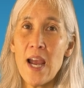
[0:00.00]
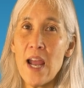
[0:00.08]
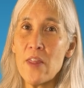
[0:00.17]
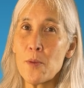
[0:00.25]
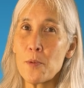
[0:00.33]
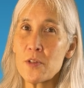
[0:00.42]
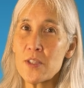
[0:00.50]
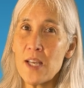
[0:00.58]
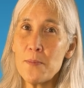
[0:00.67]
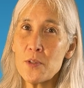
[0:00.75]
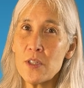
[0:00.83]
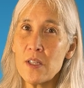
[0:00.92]
and the
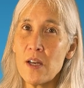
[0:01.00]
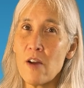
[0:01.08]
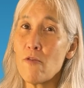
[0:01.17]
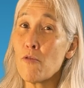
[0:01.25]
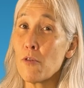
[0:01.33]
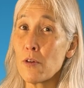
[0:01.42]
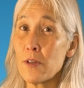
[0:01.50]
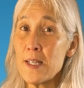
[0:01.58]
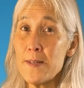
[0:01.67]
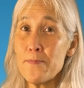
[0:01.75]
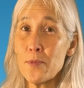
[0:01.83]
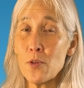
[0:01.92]
perception of
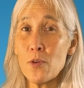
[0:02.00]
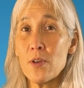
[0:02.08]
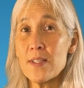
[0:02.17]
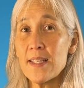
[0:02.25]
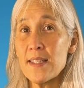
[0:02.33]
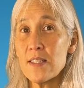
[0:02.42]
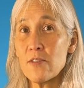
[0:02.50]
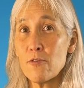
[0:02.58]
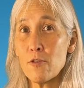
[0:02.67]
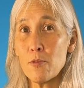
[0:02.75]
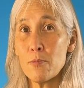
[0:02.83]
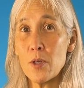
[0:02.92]
worry or a sense of
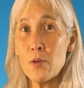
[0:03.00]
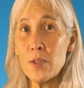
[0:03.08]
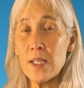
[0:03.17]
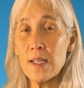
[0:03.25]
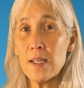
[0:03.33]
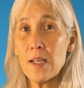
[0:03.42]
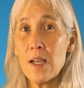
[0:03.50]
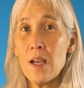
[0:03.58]
foreboding,